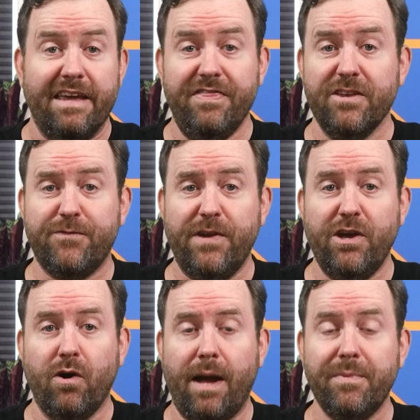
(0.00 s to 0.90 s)
In this
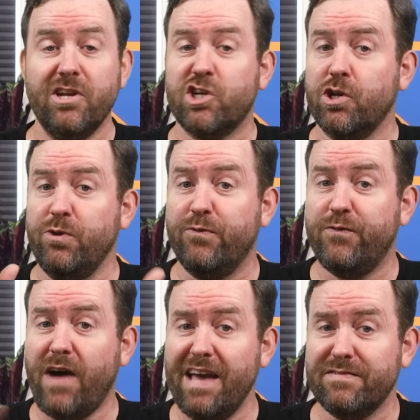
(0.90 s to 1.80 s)
video, I'm going to show you
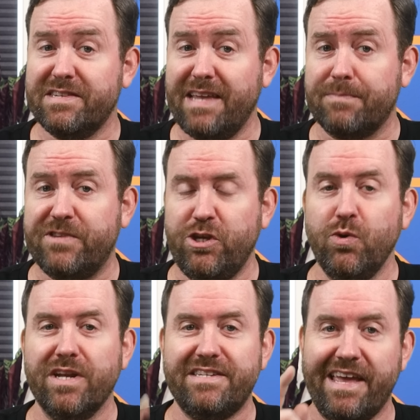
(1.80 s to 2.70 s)
five steps that you
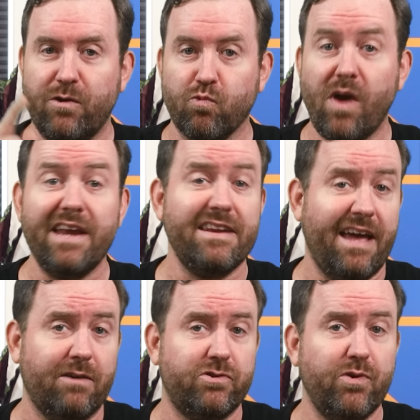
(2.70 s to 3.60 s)
can take right
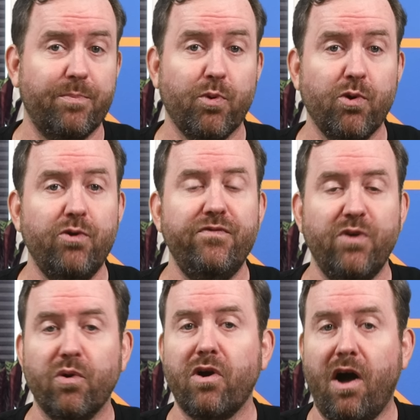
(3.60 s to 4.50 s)
now to improve
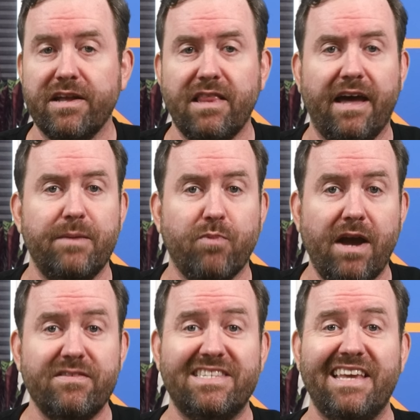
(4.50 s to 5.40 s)
your online
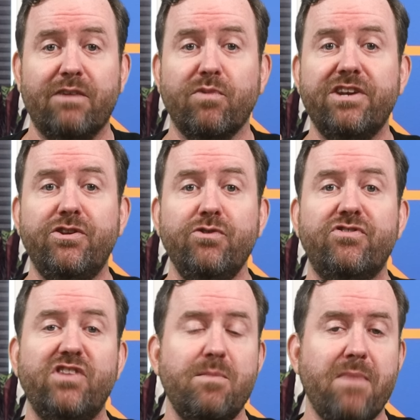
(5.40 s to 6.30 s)
privacy and
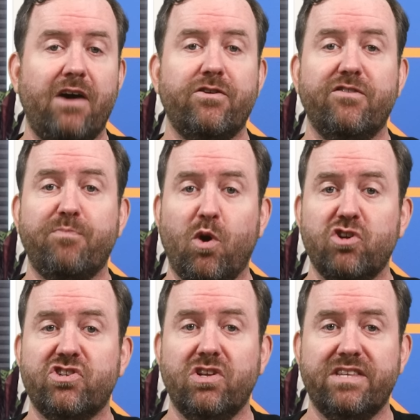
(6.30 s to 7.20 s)
reduce the amount of
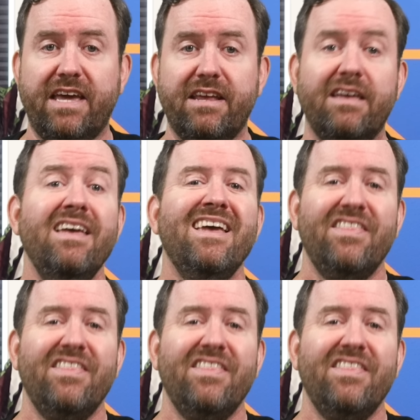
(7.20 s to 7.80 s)
personal data